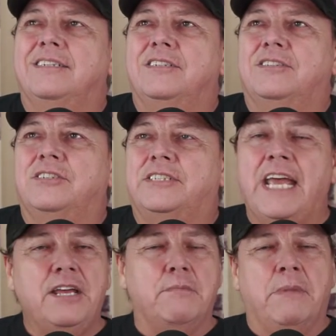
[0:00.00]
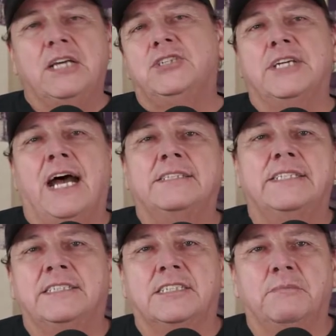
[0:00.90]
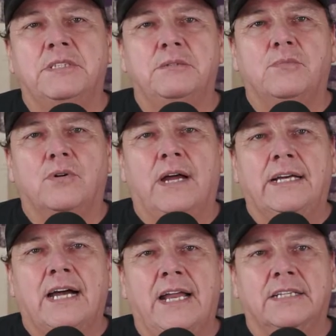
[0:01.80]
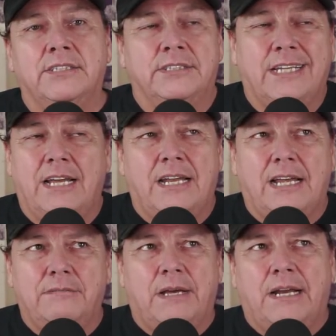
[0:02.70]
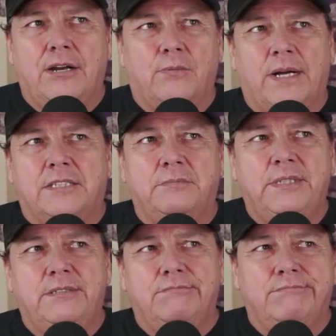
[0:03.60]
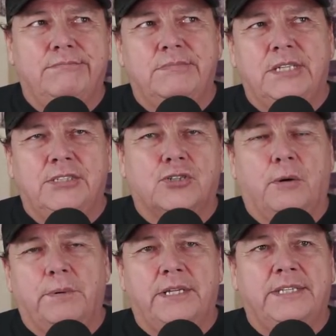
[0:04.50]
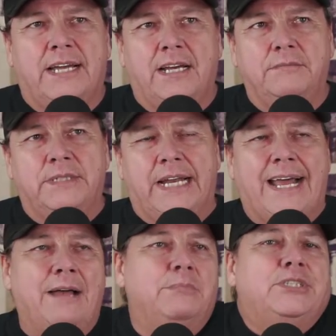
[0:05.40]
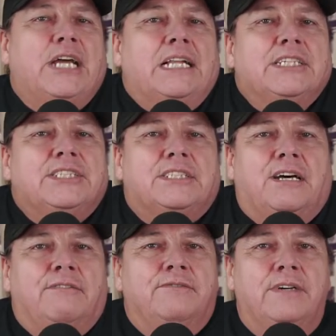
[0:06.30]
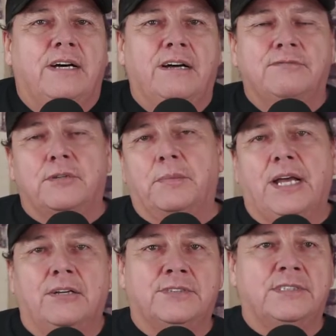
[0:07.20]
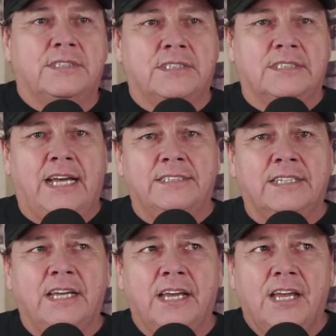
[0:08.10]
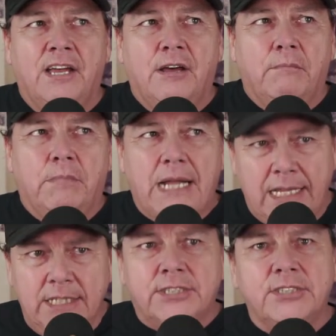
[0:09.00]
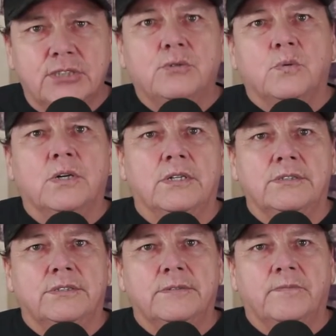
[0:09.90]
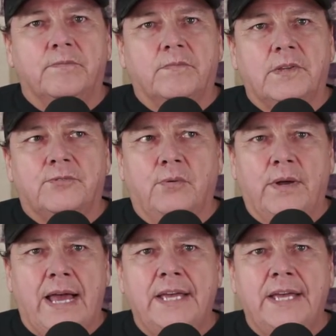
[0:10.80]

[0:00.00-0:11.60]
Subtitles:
take my shots at some of the more iconic leaders. And I don't want it to be interpreted that I'm jealous of somebody else's success, but I listen to the words. So when I